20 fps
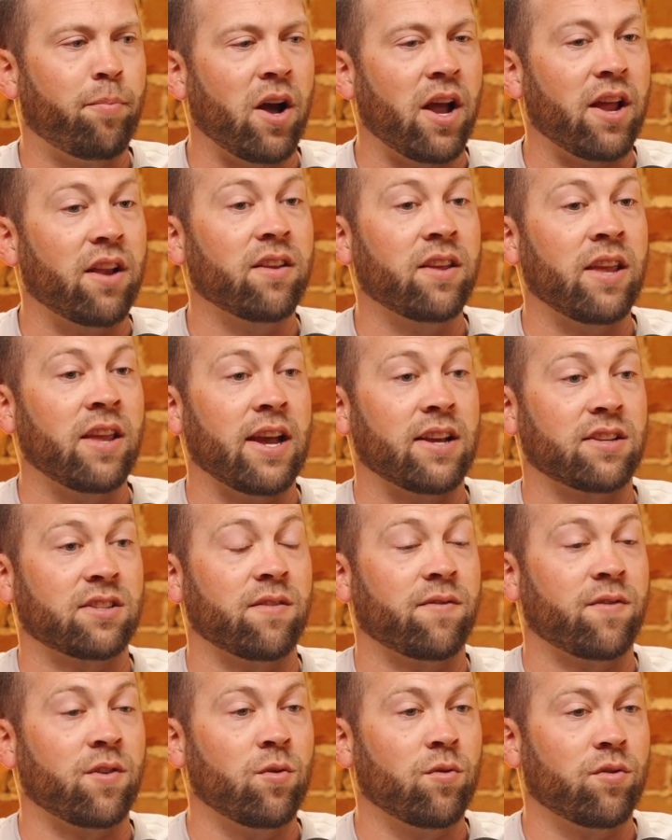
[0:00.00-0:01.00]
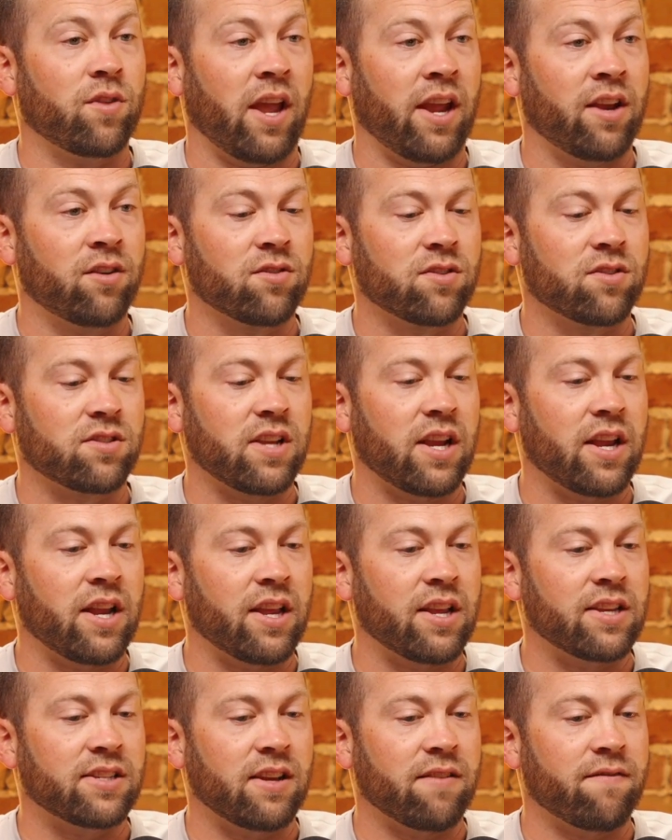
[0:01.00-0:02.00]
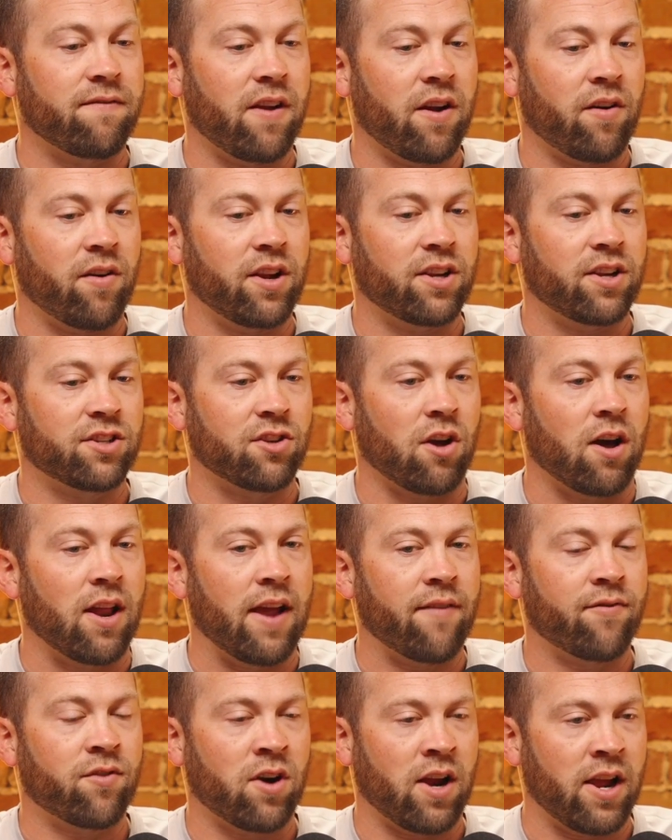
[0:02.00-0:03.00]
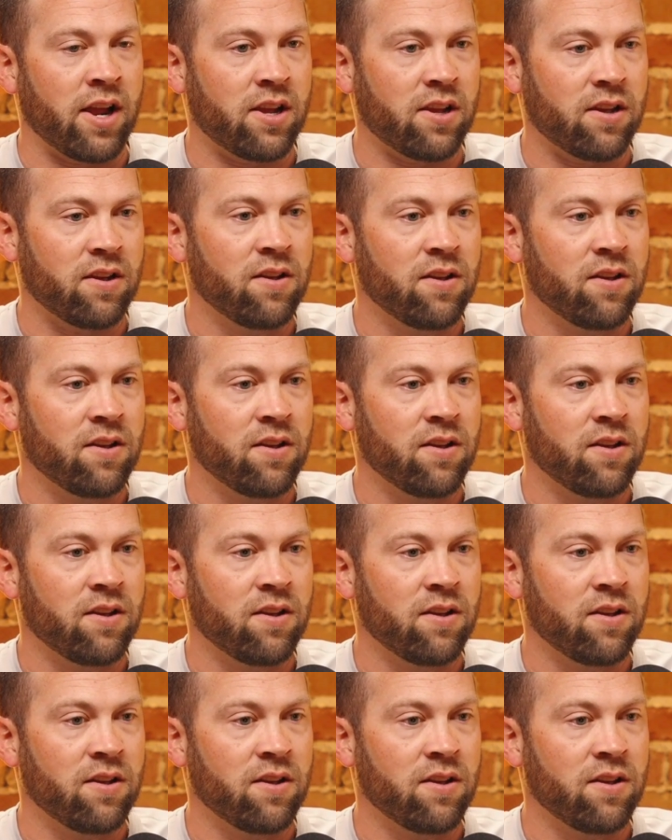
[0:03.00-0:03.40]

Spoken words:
But yes, the Angel's Landing is a very sought after hike.